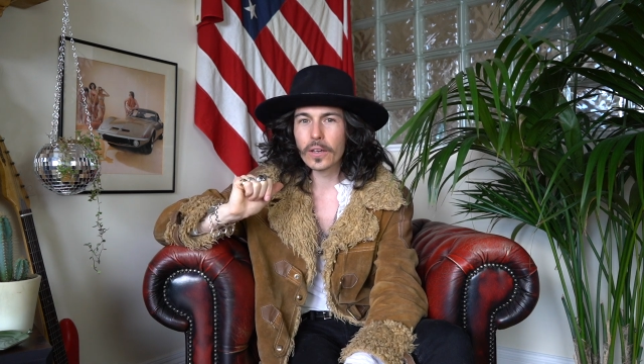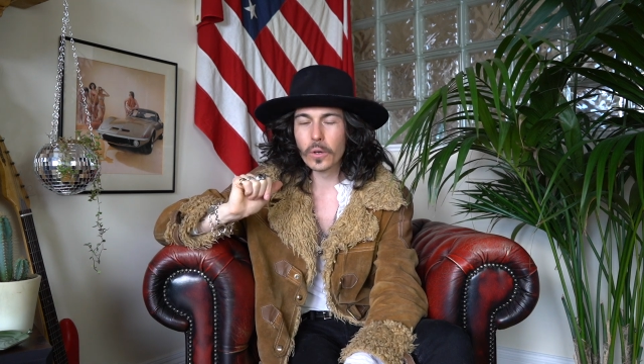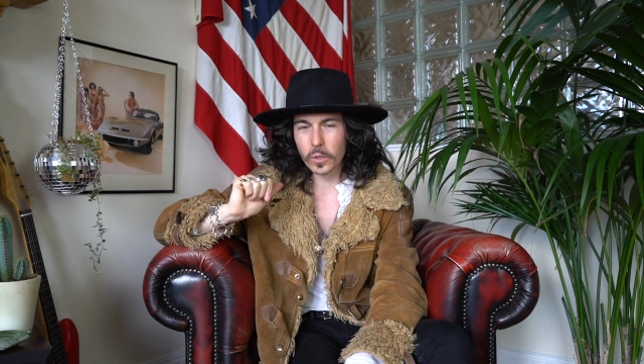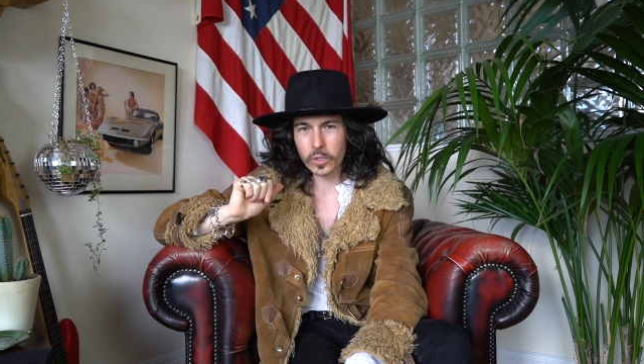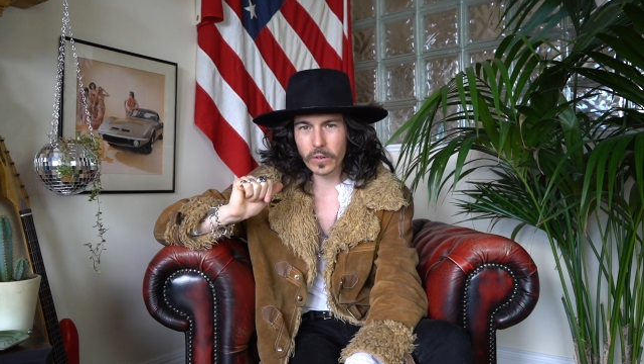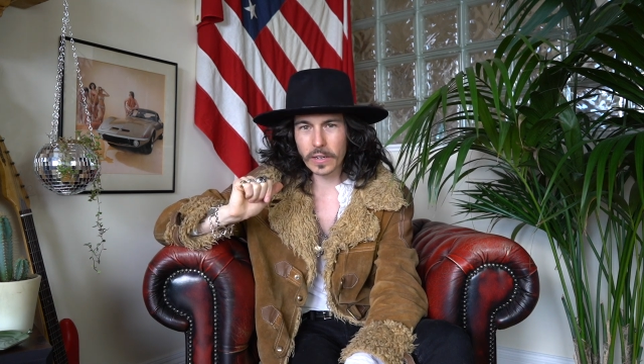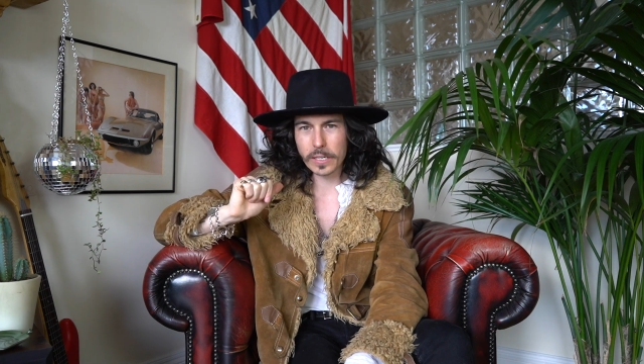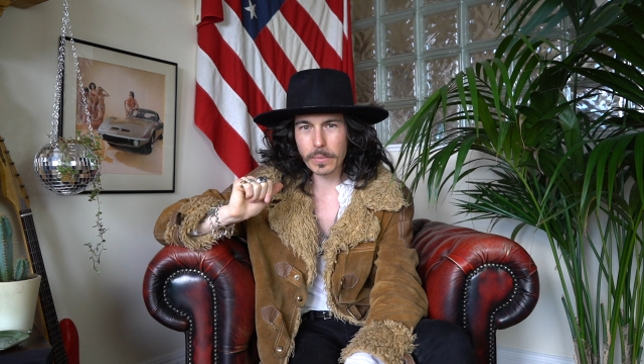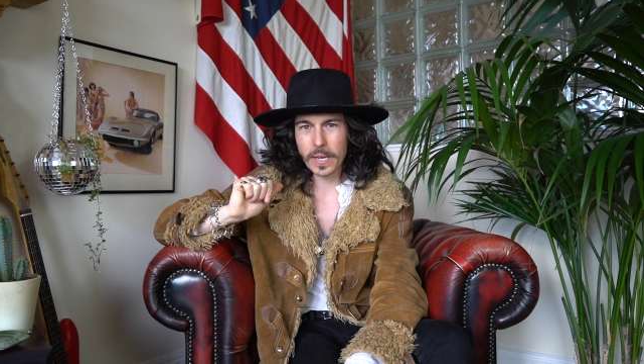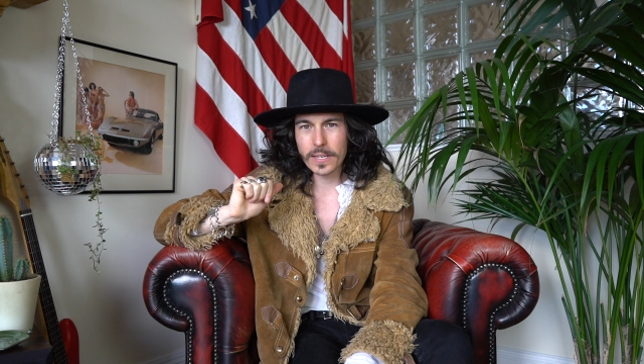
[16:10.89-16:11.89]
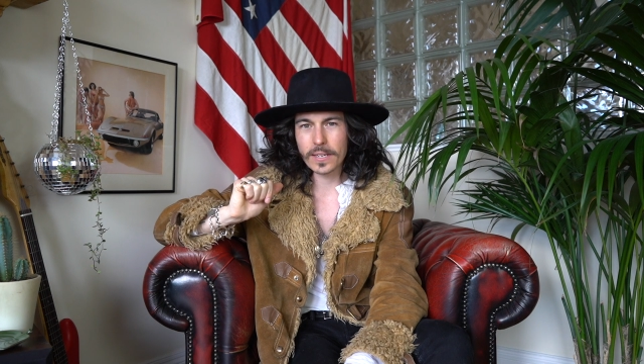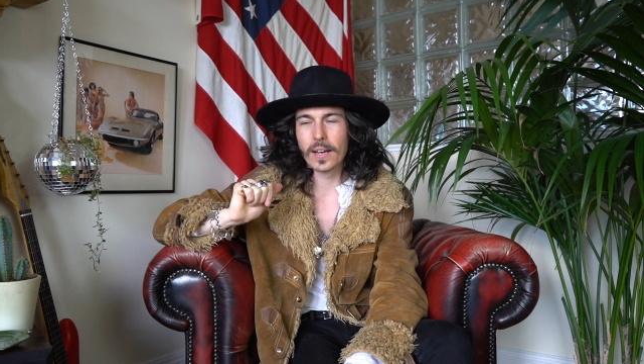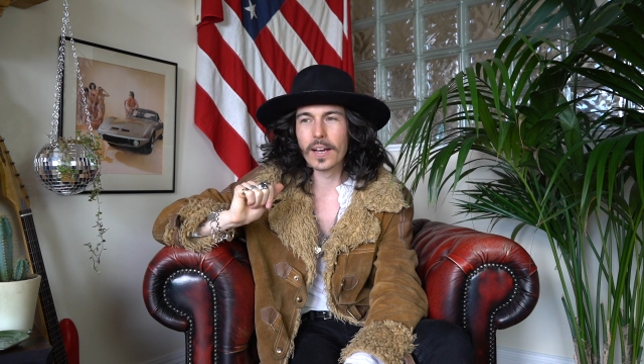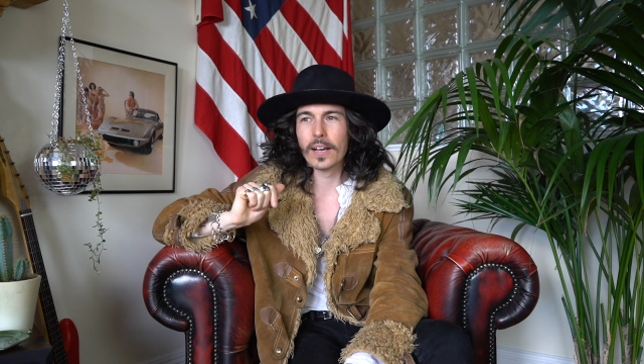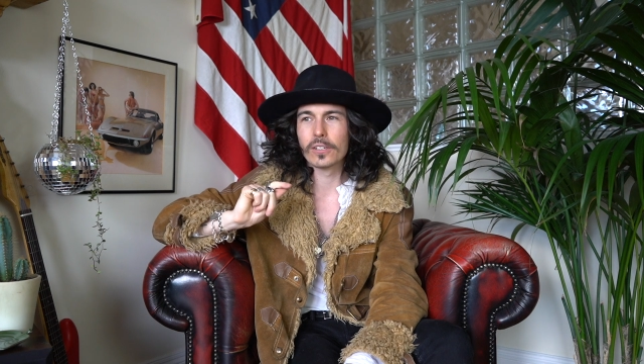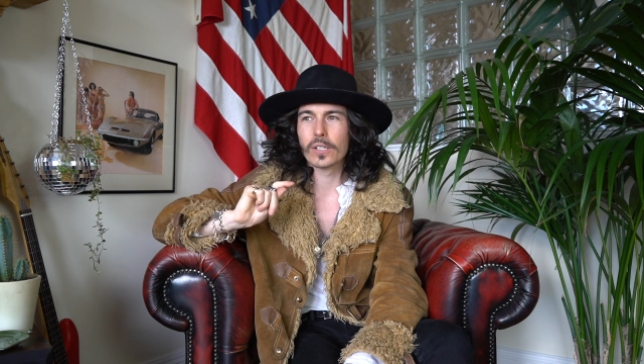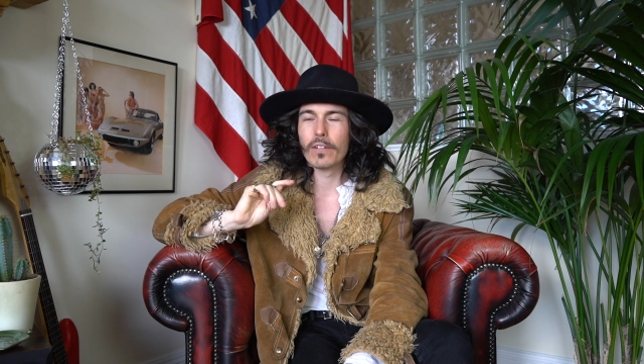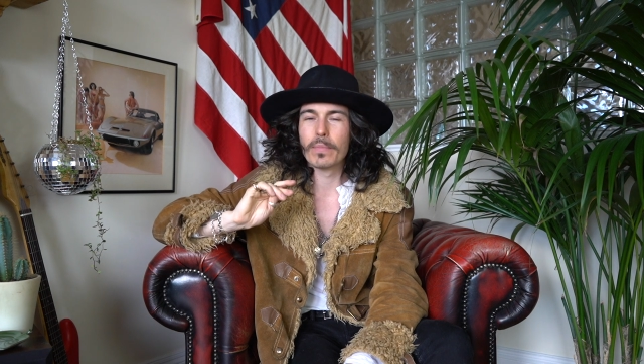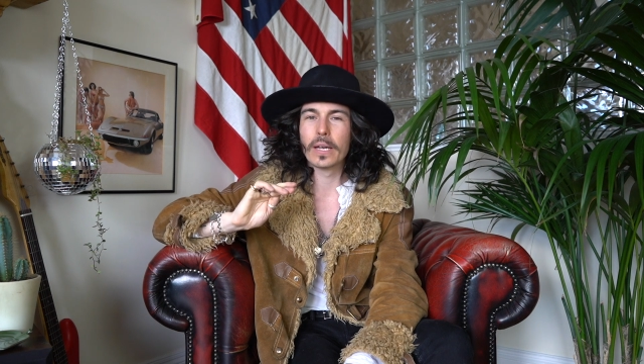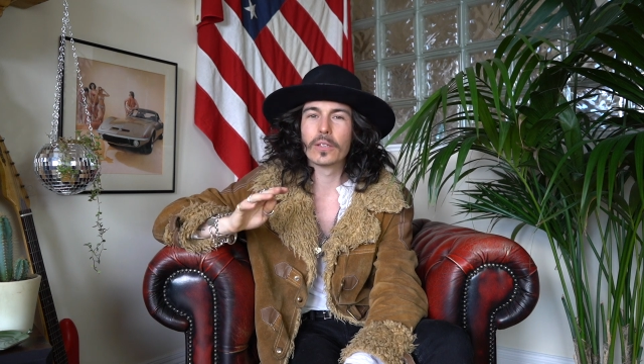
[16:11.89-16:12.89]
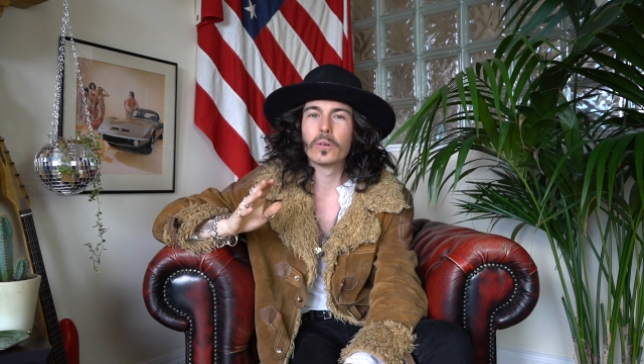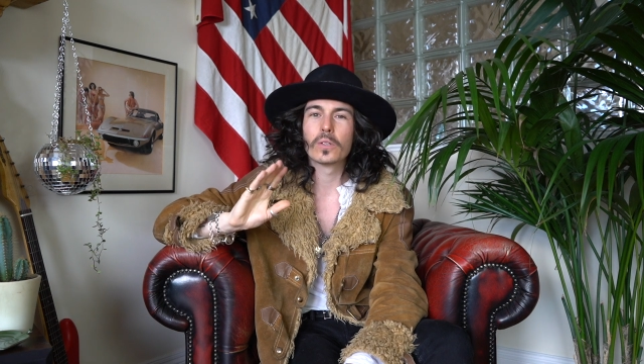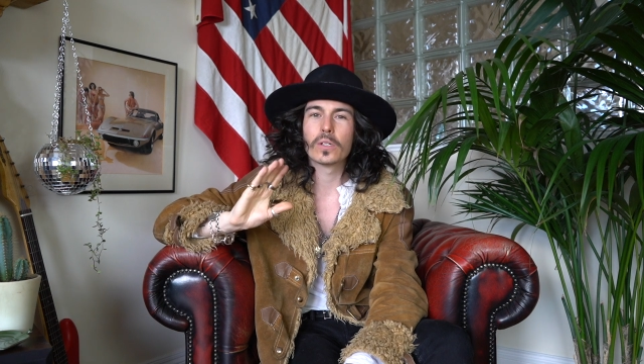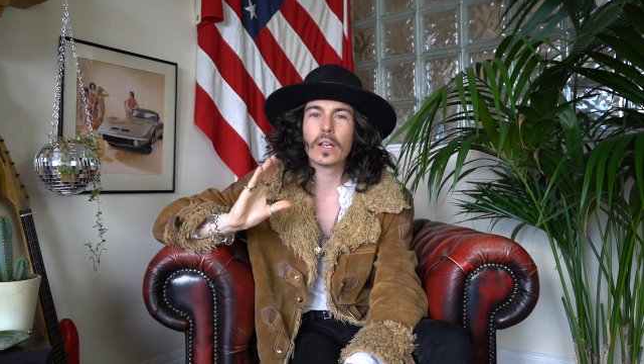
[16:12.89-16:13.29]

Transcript: Yours truly is made, so I've made those.